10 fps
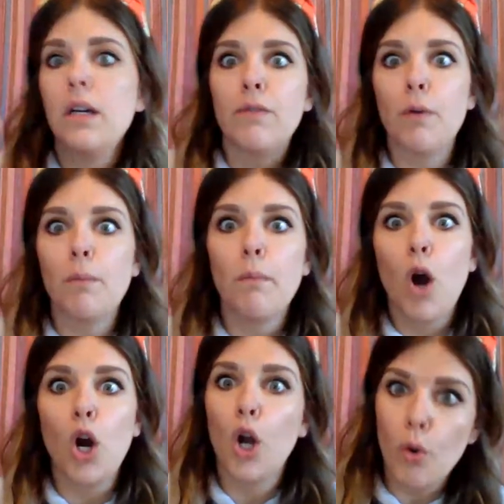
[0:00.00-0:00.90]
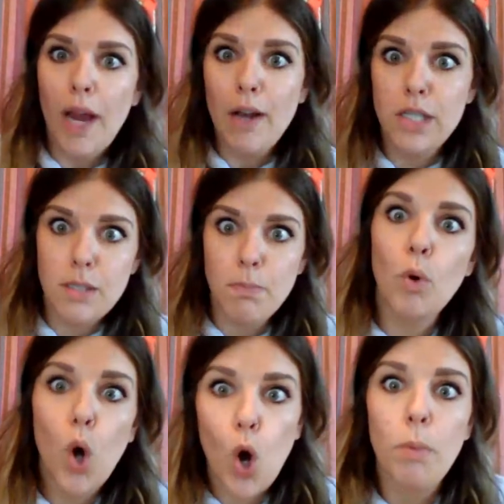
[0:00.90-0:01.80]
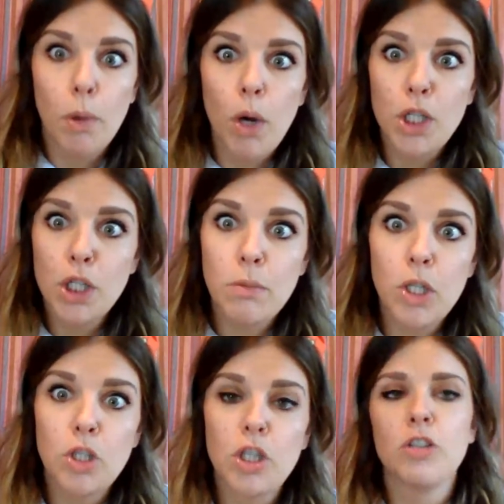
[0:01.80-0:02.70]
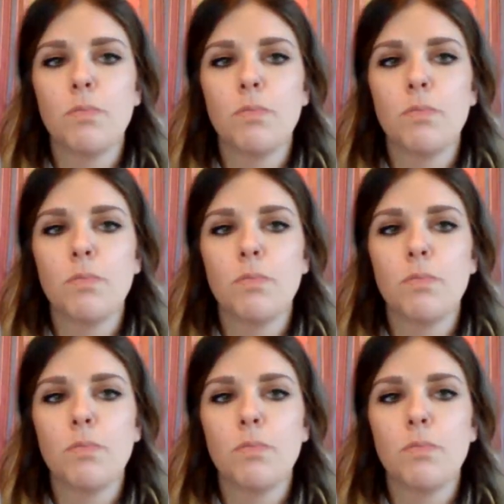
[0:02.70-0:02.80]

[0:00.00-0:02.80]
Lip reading: from our own houses, but we'll all be watching the meteor showers.